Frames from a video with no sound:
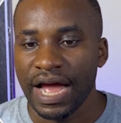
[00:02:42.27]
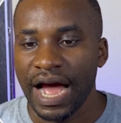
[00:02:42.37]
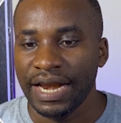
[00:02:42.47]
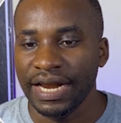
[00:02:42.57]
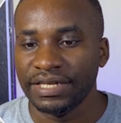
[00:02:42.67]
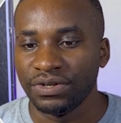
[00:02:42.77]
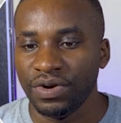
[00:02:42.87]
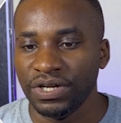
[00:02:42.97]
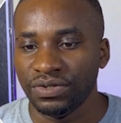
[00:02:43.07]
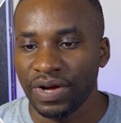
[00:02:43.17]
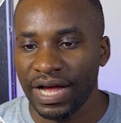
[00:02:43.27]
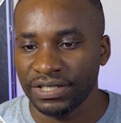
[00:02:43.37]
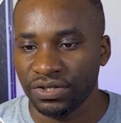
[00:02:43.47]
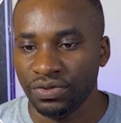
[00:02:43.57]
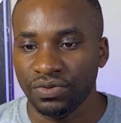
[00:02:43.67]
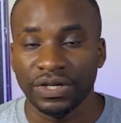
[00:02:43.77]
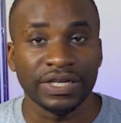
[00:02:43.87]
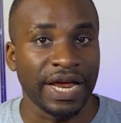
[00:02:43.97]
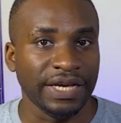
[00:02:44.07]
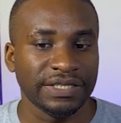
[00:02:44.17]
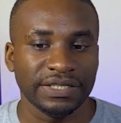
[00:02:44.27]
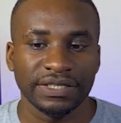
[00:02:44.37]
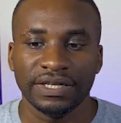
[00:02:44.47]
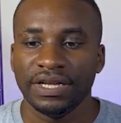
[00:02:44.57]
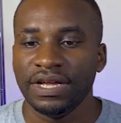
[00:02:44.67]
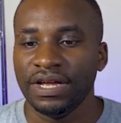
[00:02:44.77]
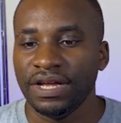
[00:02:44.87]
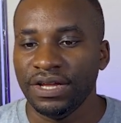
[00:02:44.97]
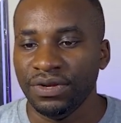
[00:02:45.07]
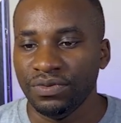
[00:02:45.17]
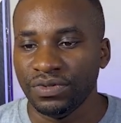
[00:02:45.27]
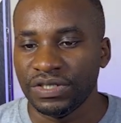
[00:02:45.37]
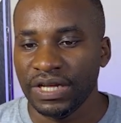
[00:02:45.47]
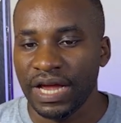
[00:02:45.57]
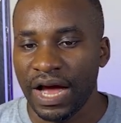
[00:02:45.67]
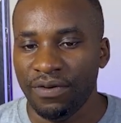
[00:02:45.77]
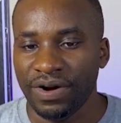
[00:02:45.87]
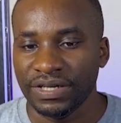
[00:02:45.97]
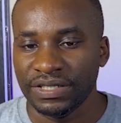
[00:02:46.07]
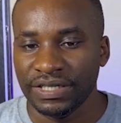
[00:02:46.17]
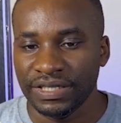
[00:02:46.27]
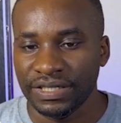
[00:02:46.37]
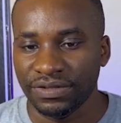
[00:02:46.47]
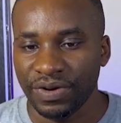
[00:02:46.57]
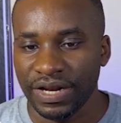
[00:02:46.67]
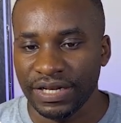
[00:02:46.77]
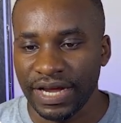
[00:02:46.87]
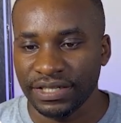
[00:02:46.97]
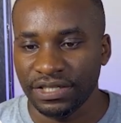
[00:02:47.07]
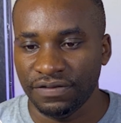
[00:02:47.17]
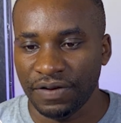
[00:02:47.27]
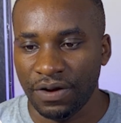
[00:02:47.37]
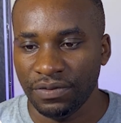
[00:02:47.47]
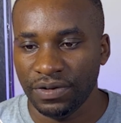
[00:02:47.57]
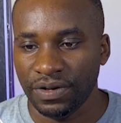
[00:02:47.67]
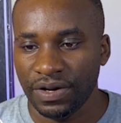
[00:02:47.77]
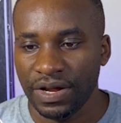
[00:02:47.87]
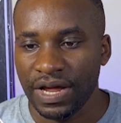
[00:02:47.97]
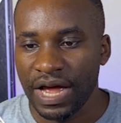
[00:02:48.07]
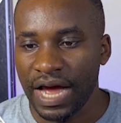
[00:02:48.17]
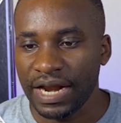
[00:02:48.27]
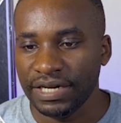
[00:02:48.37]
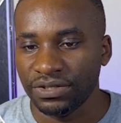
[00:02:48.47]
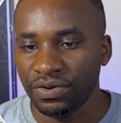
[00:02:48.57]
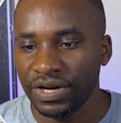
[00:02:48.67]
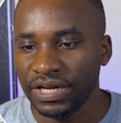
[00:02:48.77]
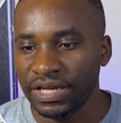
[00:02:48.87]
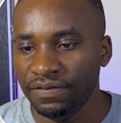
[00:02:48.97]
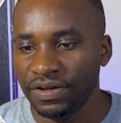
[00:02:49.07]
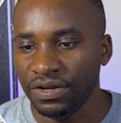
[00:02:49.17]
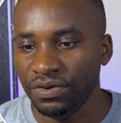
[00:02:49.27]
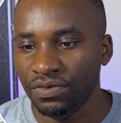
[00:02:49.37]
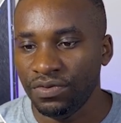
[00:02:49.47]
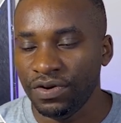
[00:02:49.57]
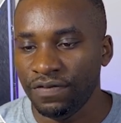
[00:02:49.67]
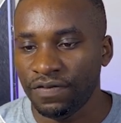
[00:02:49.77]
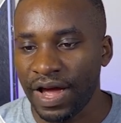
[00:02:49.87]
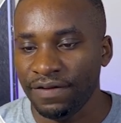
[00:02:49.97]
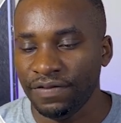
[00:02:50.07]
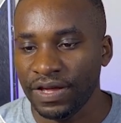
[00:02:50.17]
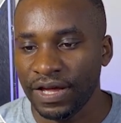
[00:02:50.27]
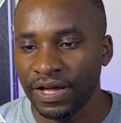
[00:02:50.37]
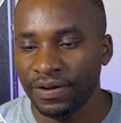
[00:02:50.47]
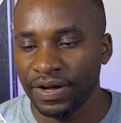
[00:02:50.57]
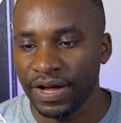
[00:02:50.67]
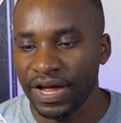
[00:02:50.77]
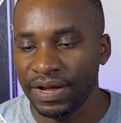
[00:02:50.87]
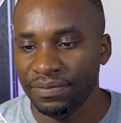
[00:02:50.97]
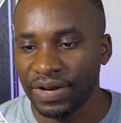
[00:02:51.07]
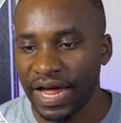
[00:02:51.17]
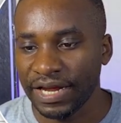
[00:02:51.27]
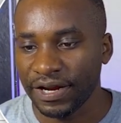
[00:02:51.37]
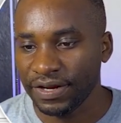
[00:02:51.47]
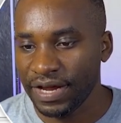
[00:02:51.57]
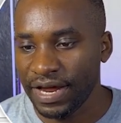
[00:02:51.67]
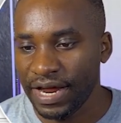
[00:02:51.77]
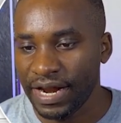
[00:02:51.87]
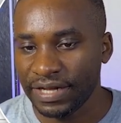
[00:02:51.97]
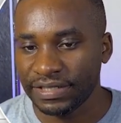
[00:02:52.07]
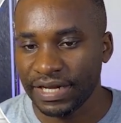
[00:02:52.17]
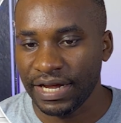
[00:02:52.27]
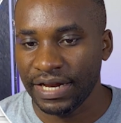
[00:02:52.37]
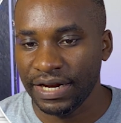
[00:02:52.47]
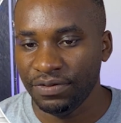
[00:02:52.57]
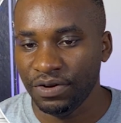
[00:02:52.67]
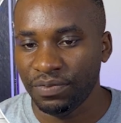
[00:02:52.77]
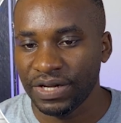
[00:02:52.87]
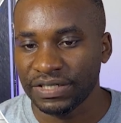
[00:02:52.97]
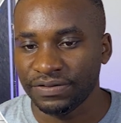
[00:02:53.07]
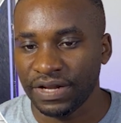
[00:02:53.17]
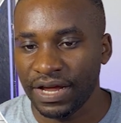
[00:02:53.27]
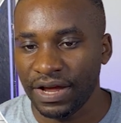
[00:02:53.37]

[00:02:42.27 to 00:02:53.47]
and then it's going to ask you the text. You would say, I want, this is where the text is found, and then it's already giving you the 5 here, like an answer. And then when you press